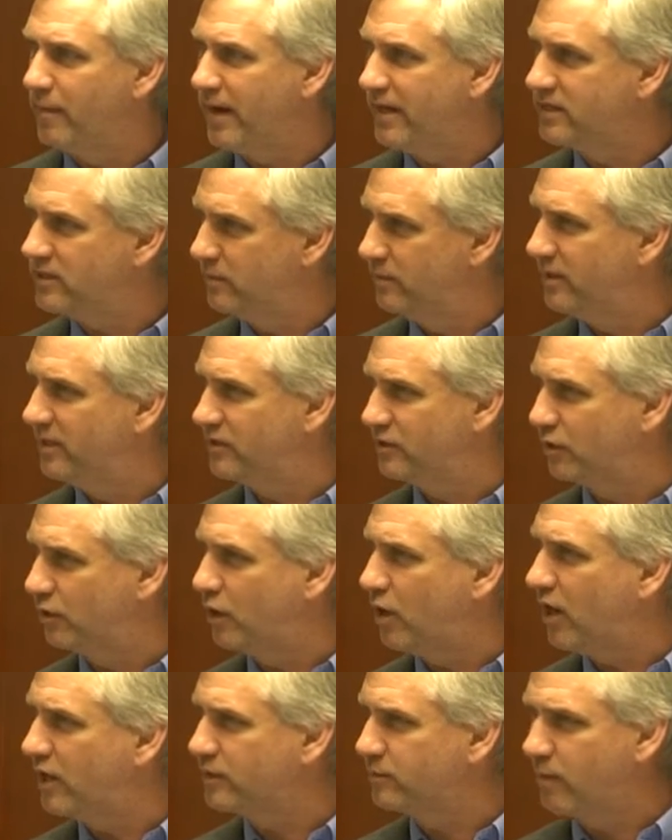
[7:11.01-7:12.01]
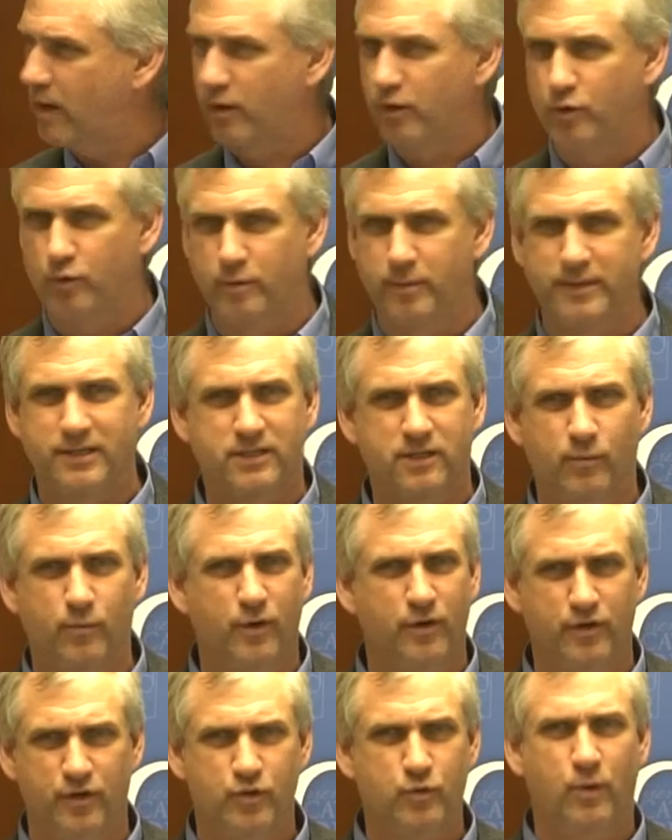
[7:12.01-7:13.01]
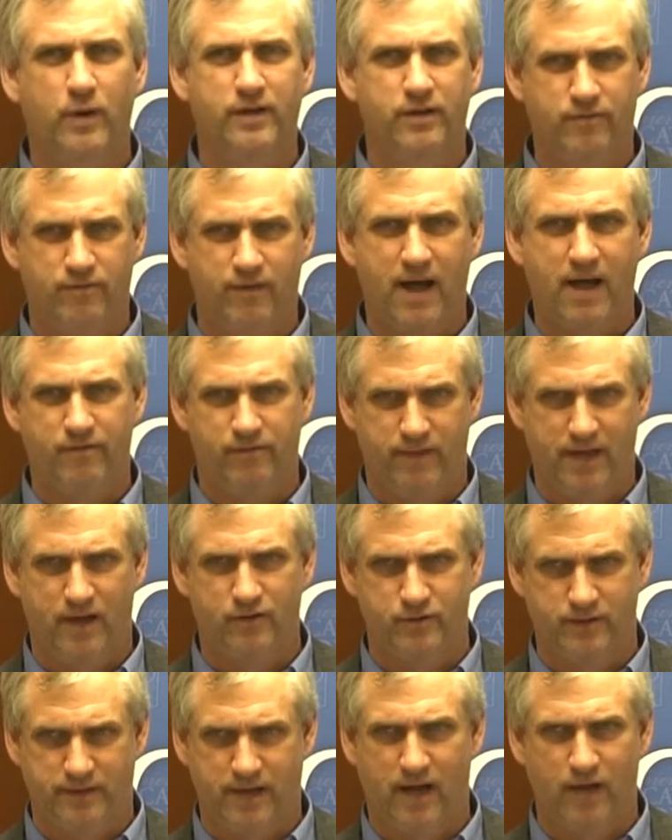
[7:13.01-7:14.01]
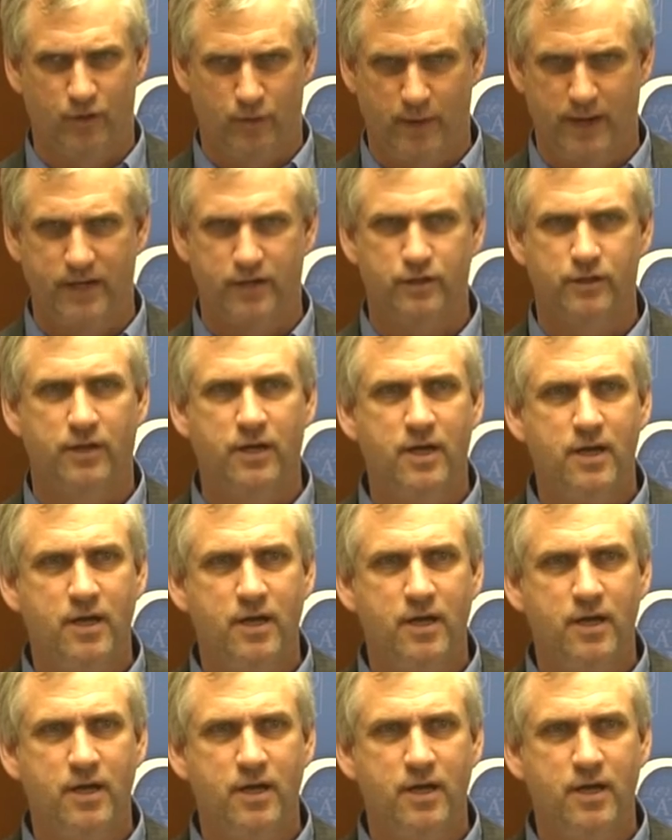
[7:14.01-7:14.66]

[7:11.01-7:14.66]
my estimate is the cost probably would have been somewhere in the $25,000 range.